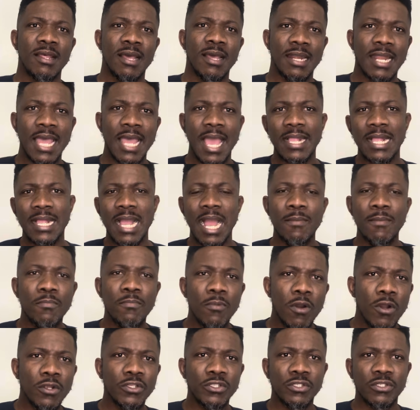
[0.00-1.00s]
like how
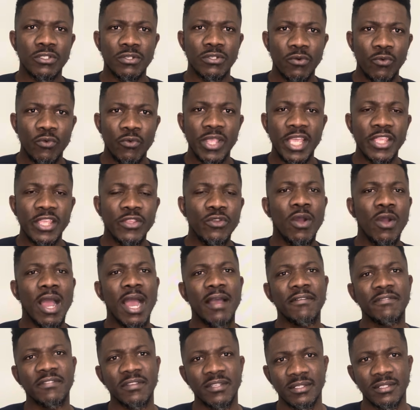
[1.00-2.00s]
much were you
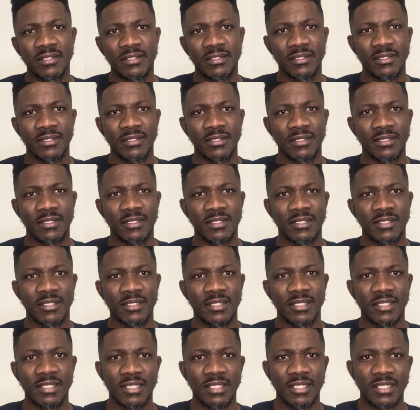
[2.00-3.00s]
having
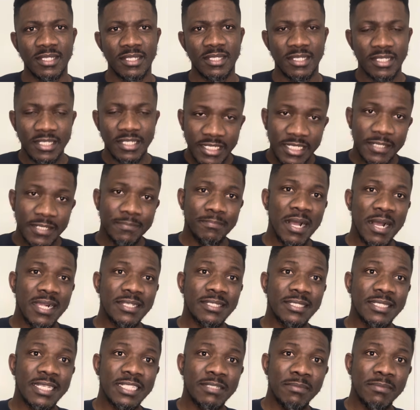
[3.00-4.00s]
in the bank
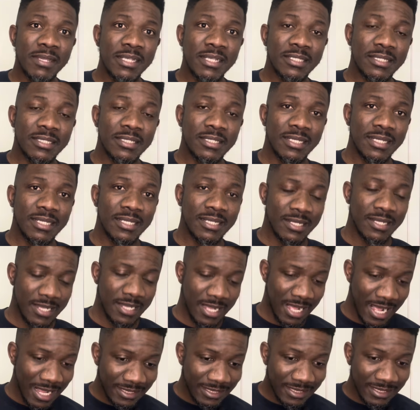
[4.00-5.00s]
statement
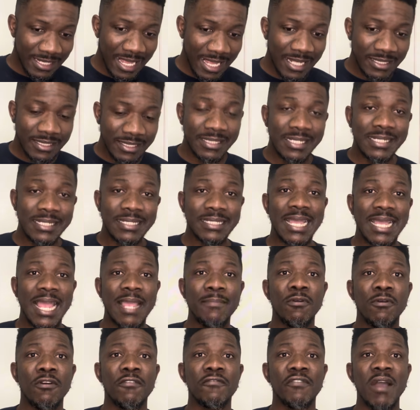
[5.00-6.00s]
as at the
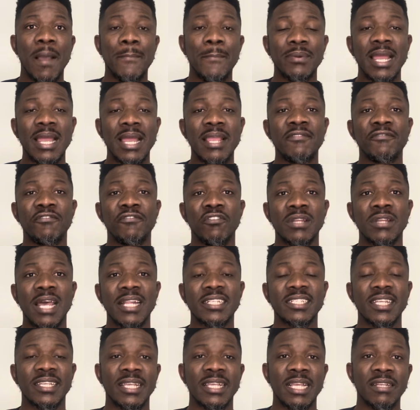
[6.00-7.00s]
time of applying for that
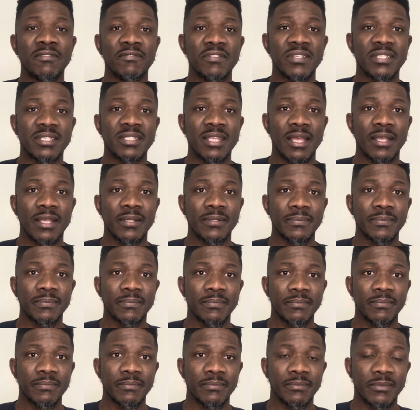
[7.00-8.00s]
Schengen visa?
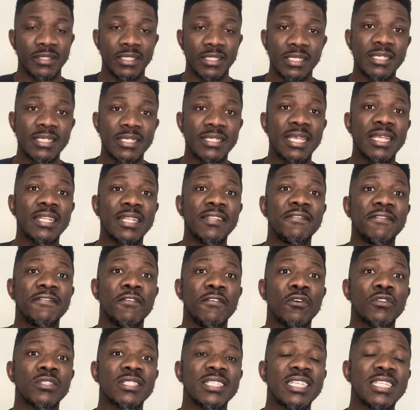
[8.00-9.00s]
He said
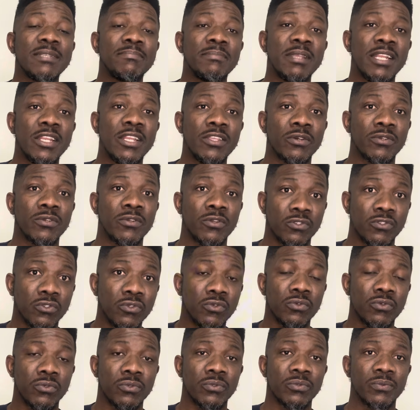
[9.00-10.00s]
14 million or
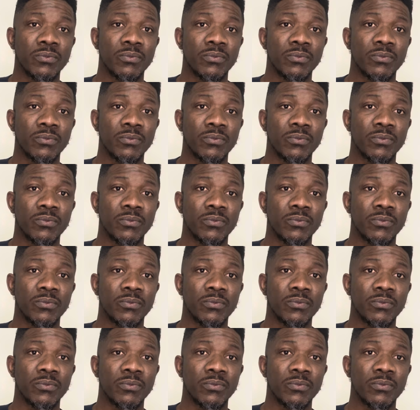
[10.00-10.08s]
so.